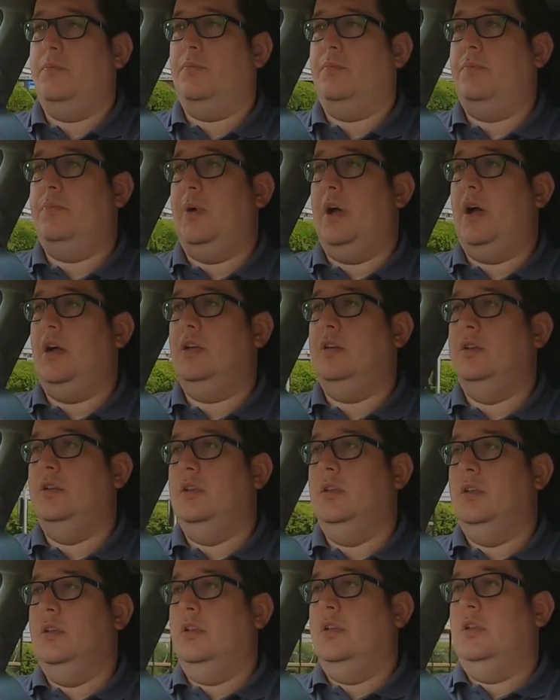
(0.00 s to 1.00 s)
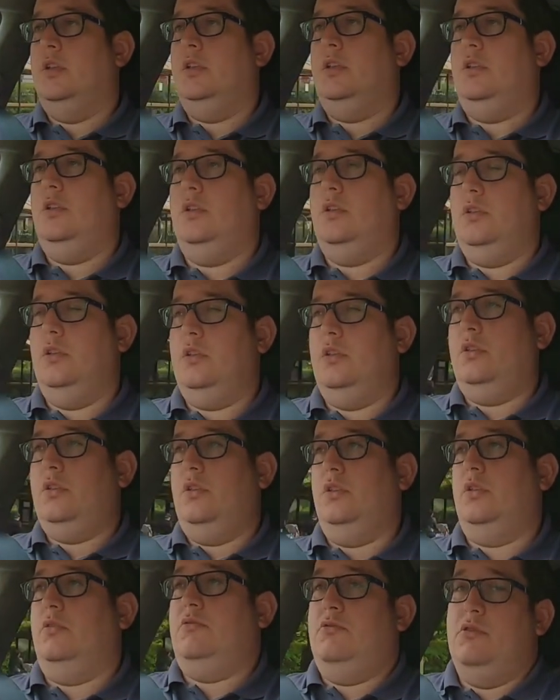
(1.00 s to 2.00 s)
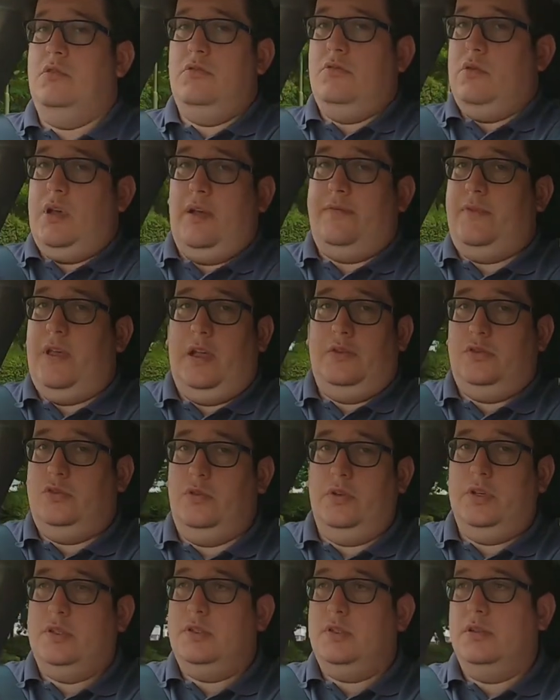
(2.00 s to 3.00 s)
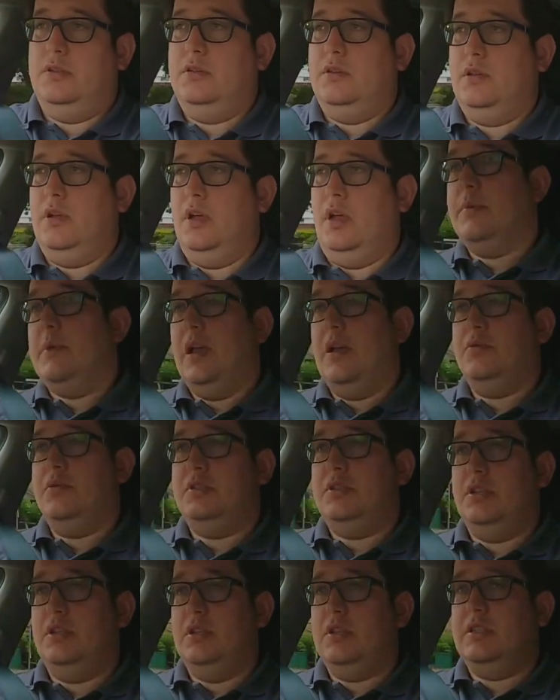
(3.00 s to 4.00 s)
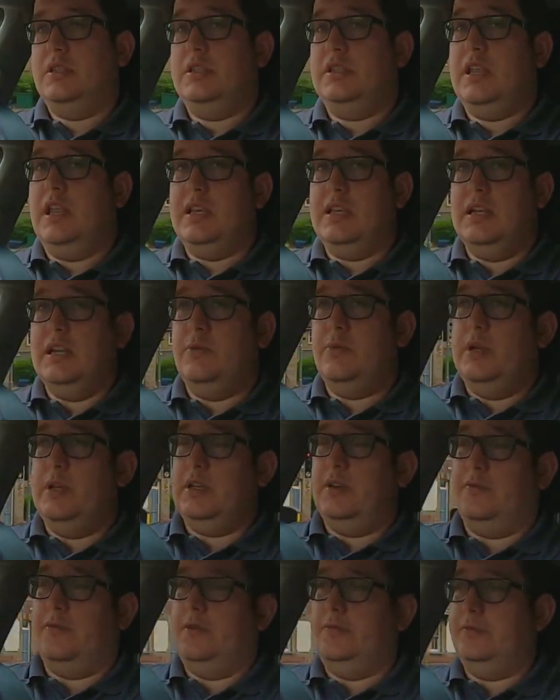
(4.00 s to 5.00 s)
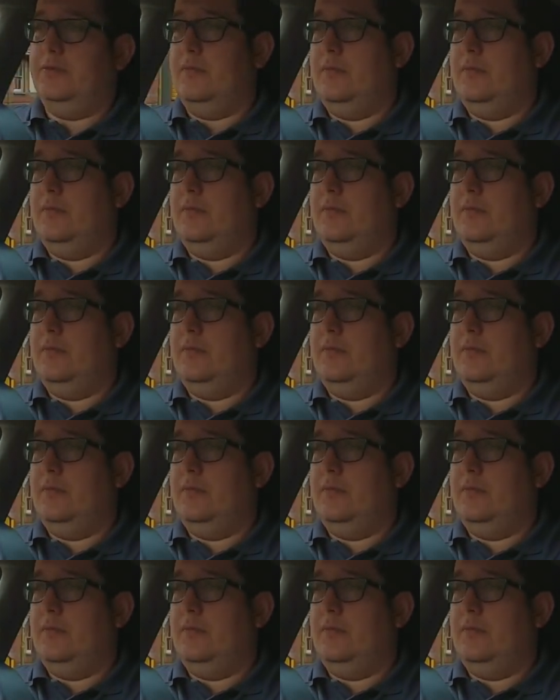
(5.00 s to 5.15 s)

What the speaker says: But you have that choice. Something else that is a little bit different.